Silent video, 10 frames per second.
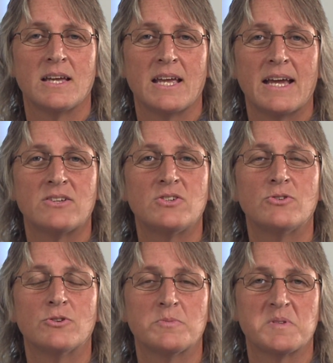He had two
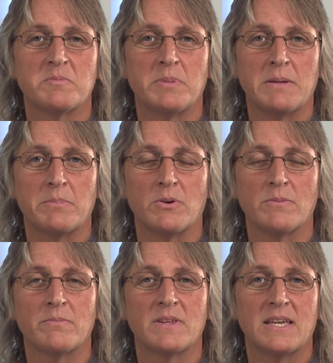groups of people.
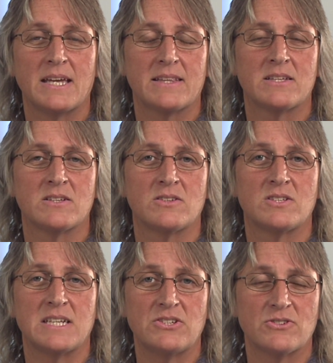He had the
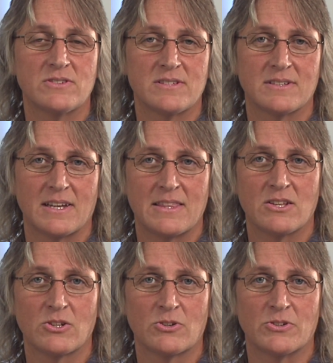teachers and
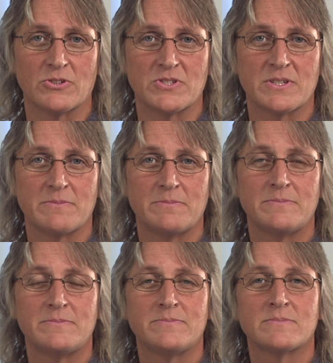the learners.
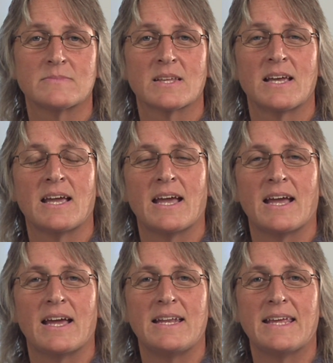
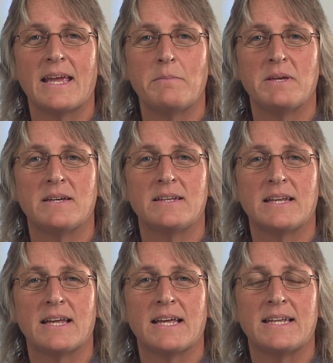And he came
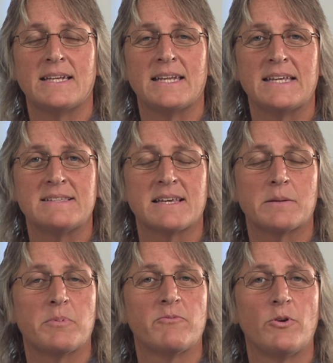in and he set
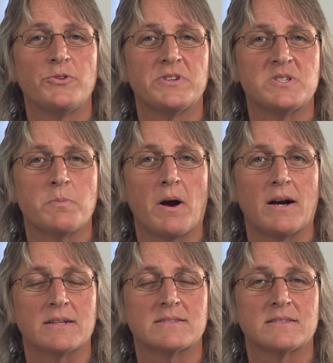up a voltage
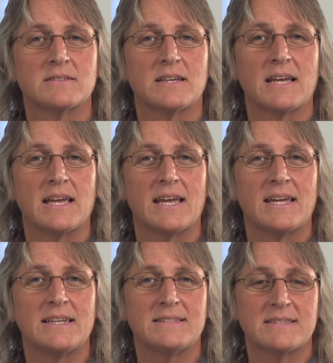box,
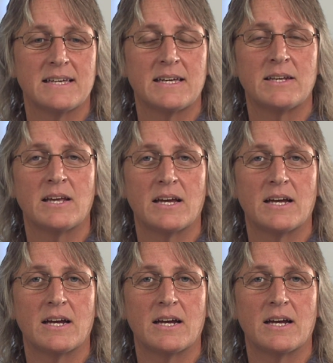and he said